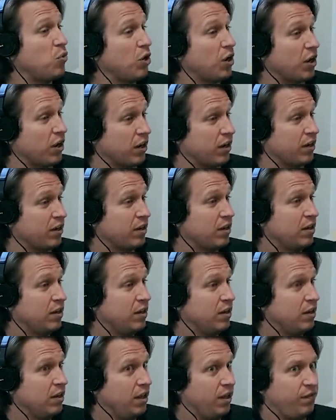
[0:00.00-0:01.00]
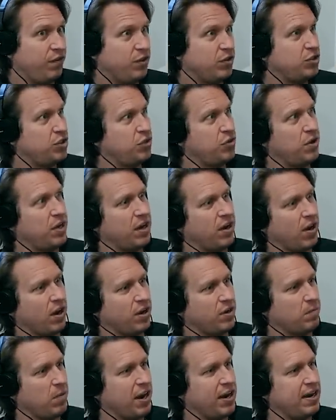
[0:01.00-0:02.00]
work. Right. Yeah. If you do it
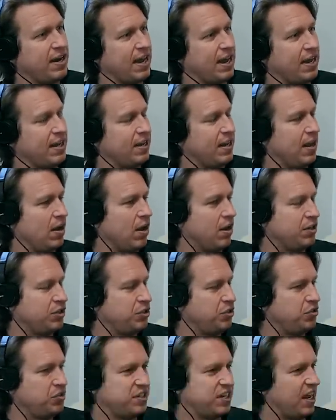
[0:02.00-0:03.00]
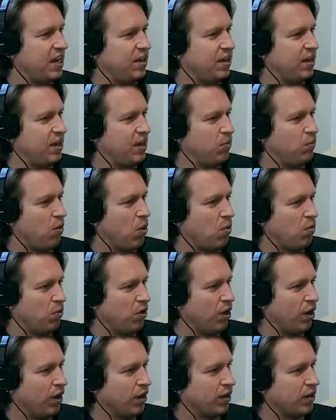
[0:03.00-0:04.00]
on Monday, on Tuesday, it won't
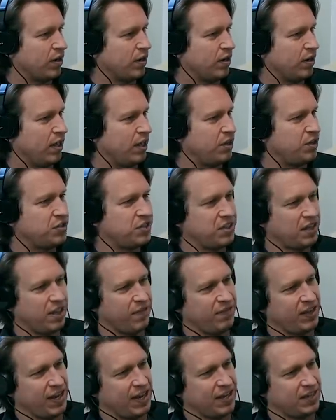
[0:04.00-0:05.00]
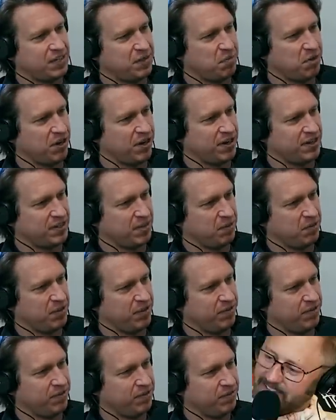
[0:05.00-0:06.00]
work. Right. Like you still have the antibodies, I
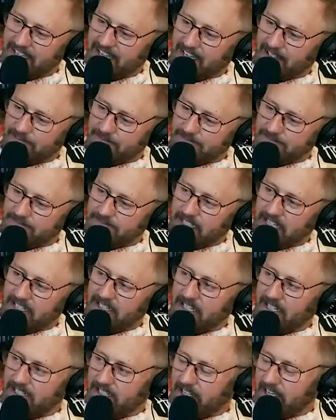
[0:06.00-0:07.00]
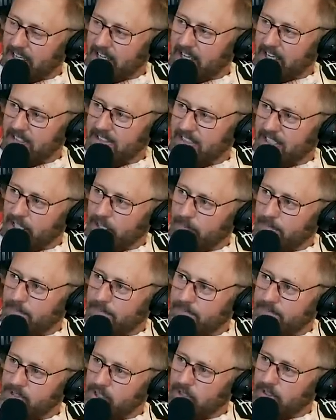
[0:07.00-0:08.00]
believe. Yeah. And then you know,
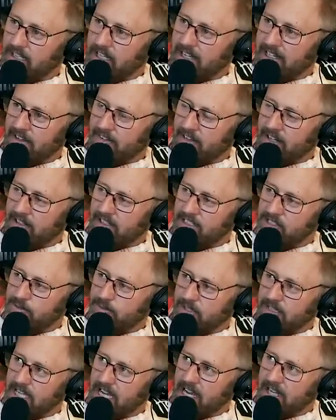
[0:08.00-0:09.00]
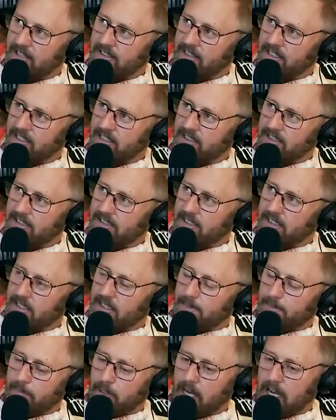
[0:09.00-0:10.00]
so I never had an issue with that. And then
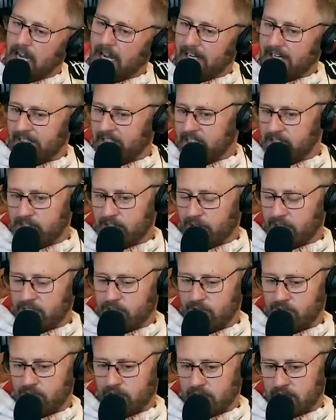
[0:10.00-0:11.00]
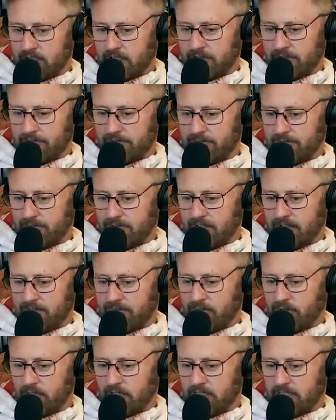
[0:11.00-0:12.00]
pot, and these are the only two drugs I've
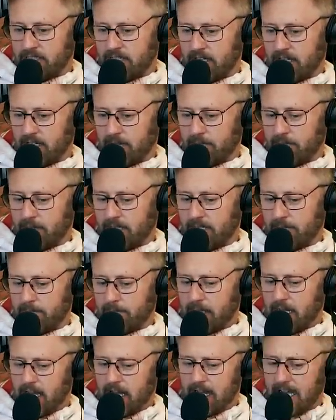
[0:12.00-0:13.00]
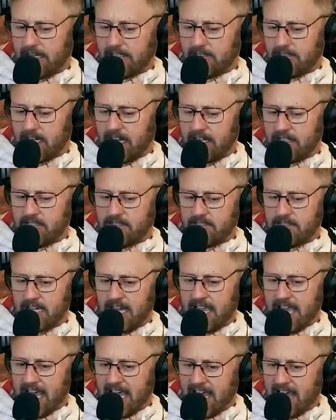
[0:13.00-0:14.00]
really done, but pot I
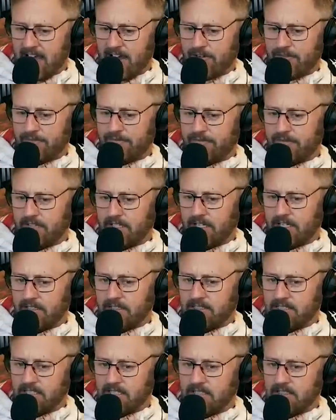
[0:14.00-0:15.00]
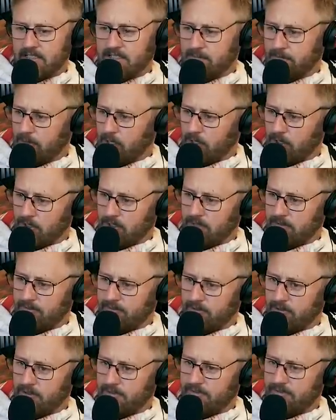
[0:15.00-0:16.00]
have and did smoke
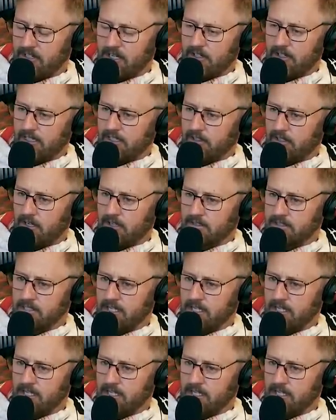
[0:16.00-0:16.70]
for a very long